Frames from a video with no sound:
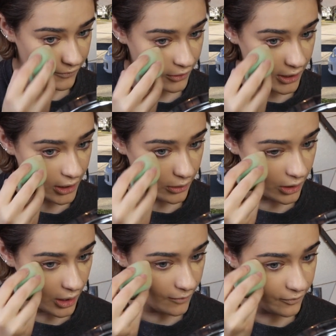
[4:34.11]
for it
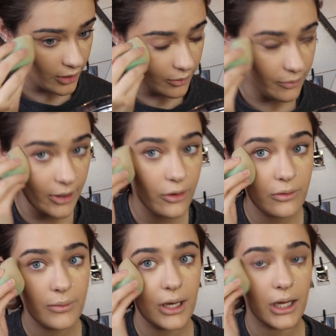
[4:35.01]
up front with my
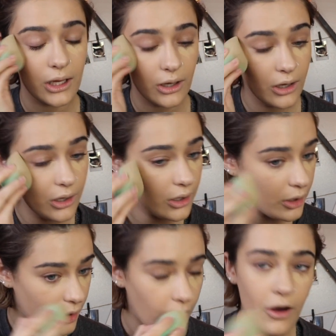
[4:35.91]
own money.
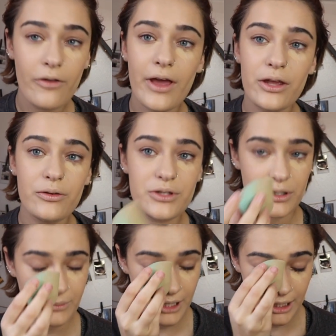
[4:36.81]
All that
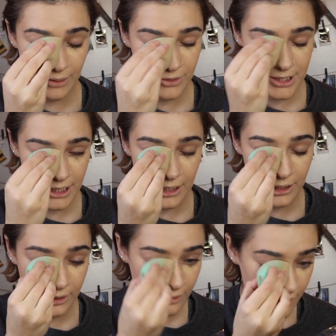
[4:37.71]
YouTube money, I'm just
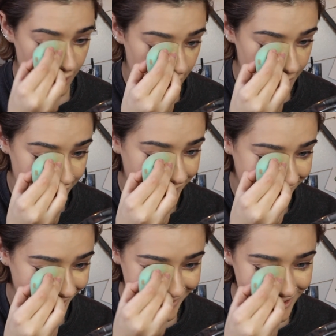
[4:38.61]
kidding.
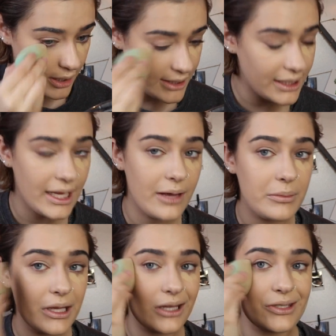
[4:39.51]
It didn't hit
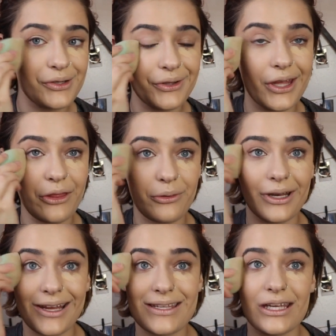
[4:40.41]
me until like
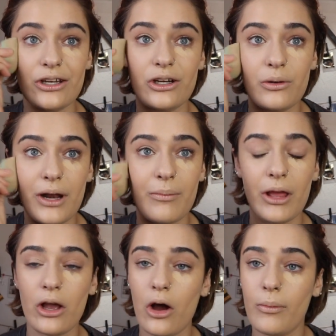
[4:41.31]
3 days later when I'm
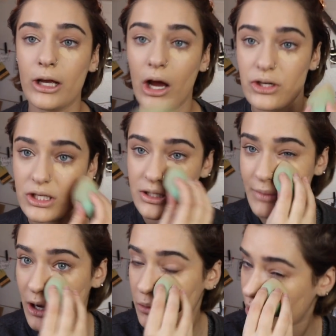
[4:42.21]
like, oh my gosh, this is
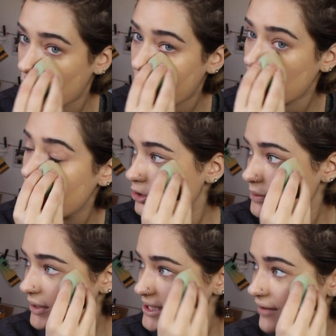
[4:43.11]
my own car,
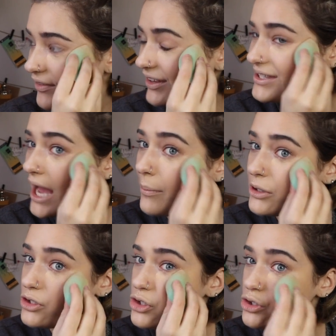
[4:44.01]
just because everything's
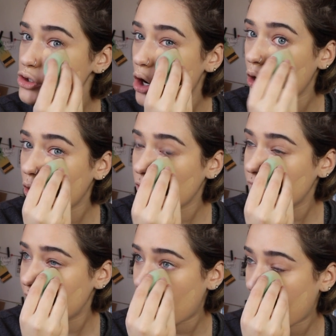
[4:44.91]
happened so
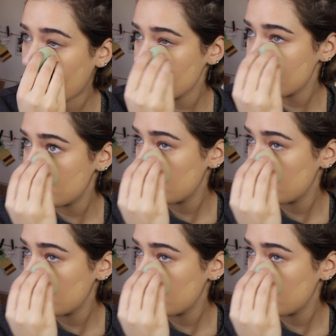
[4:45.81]
fast.